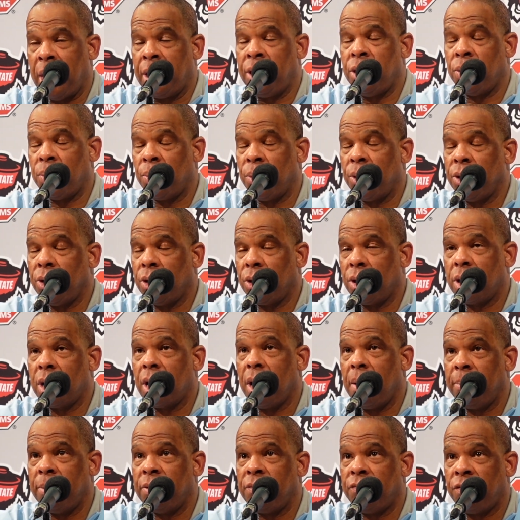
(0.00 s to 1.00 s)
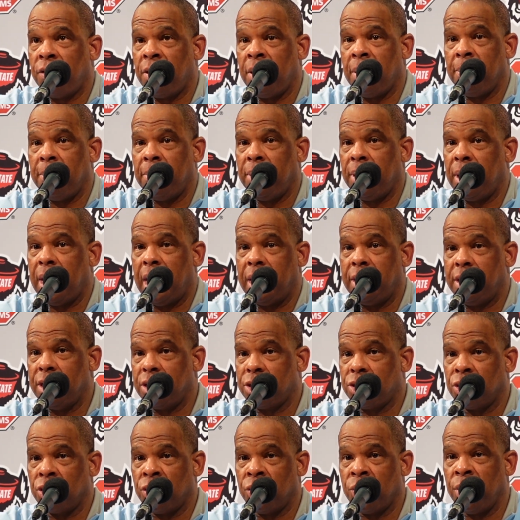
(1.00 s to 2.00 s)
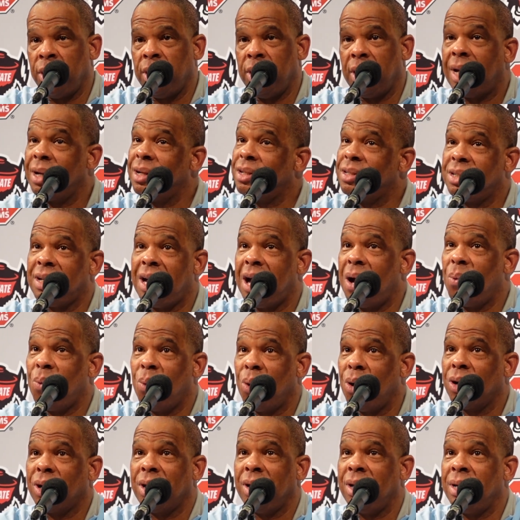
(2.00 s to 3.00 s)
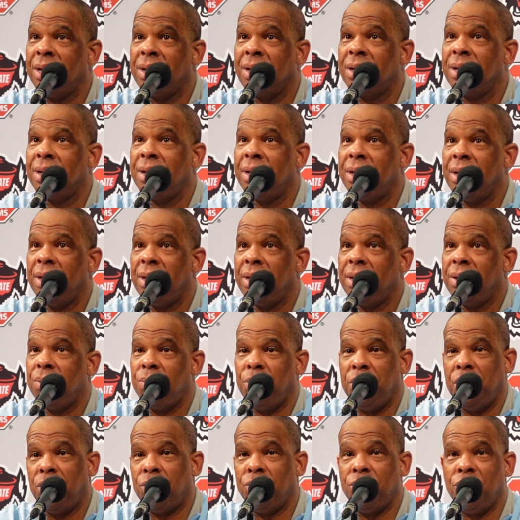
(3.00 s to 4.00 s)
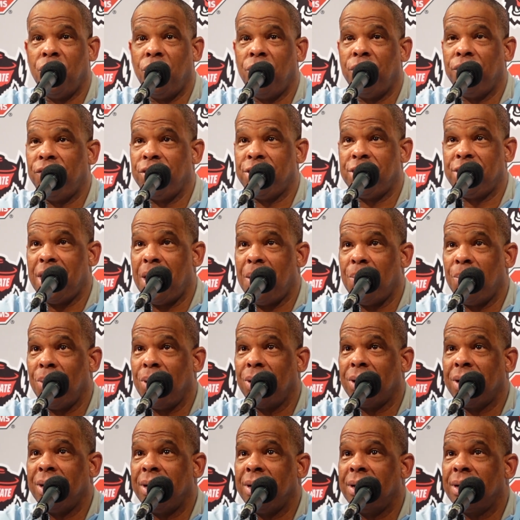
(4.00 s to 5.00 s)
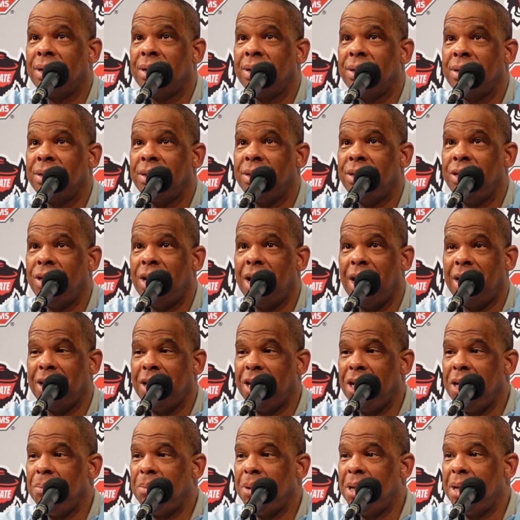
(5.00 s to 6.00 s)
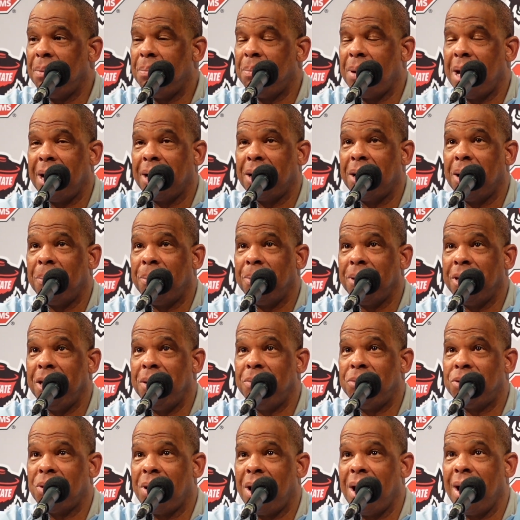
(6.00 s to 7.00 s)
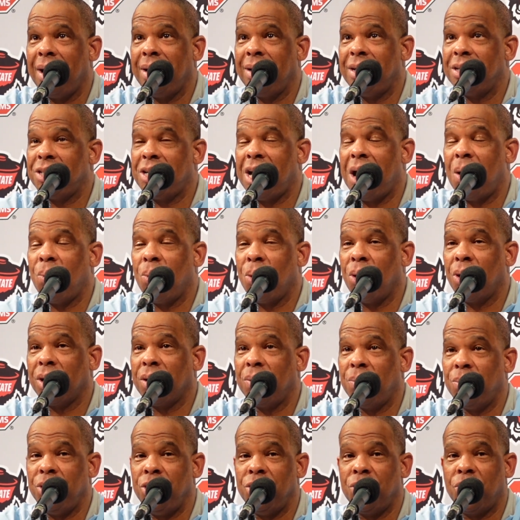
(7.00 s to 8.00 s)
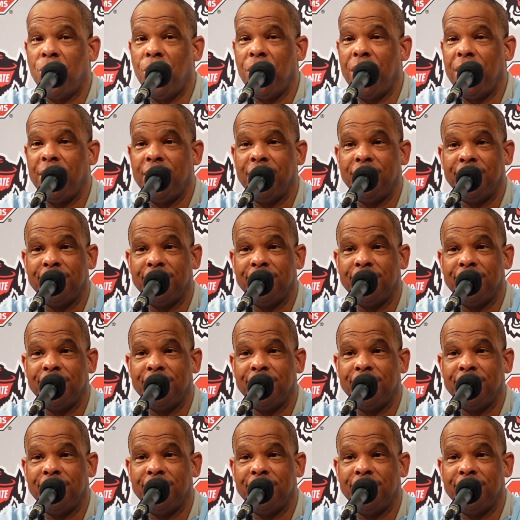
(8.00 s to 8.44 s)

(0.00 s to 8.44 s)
I know where you're coming from, but I disagree that it's not working. We don't know if it's not working. You got to keep getting back up and keep trying. It's not working when you quit.